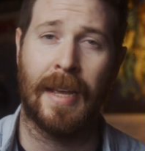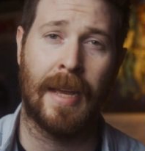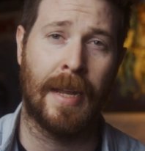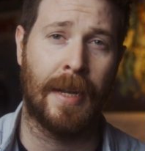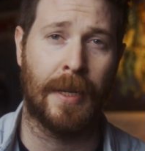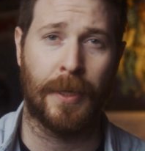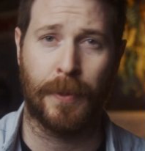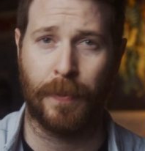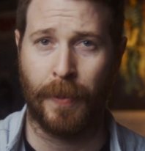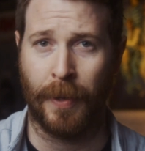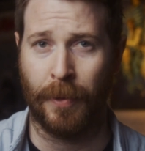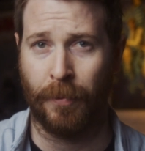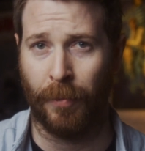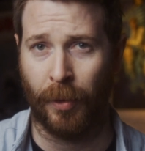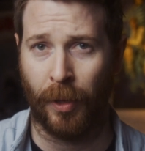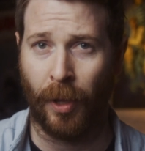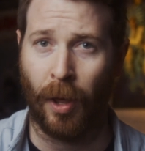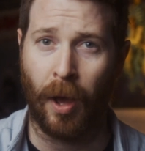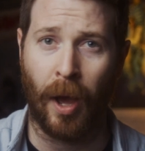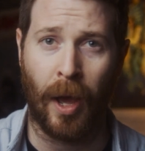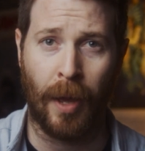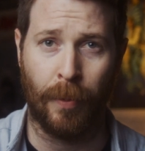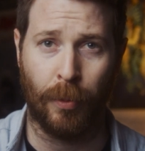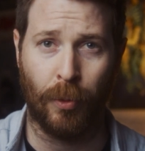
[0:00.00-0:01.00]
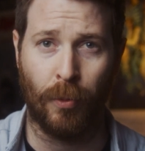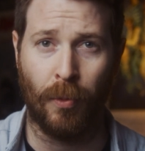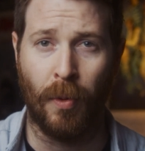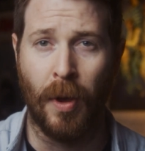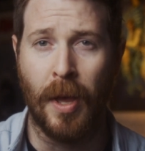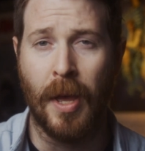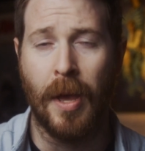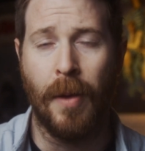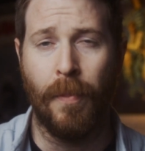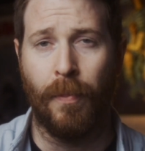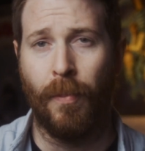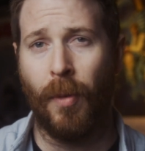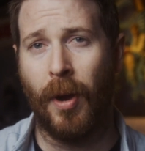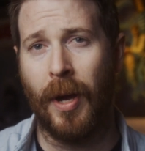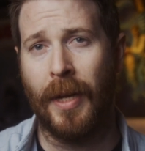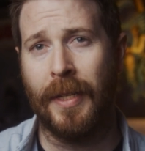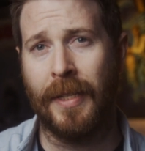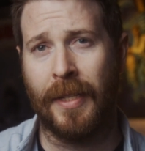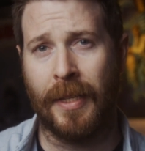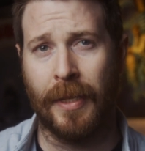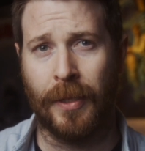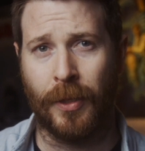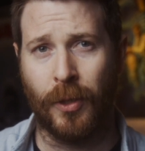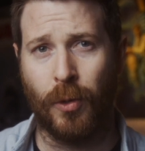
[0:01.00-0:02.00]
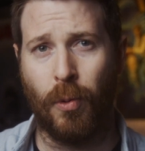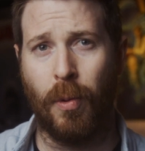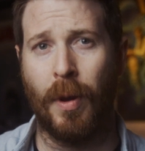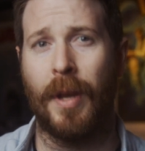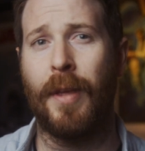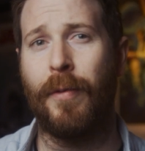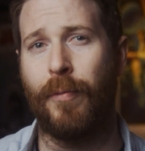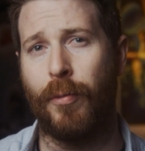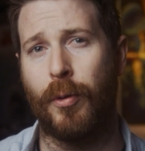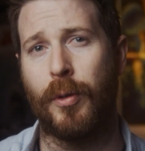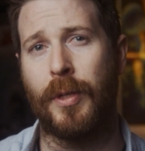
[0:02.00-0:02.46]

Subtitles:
and it's been reliable. Mine's the 24